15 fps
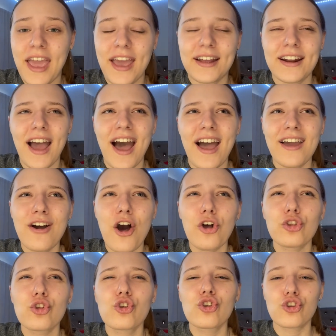and I
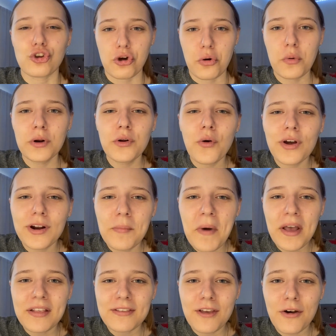got so annoyed at
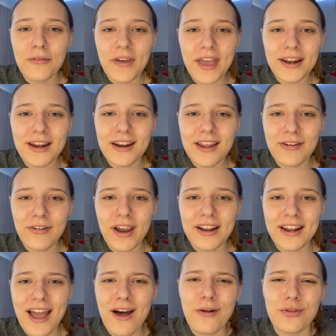myself editing right
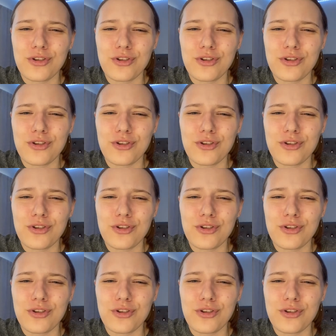now,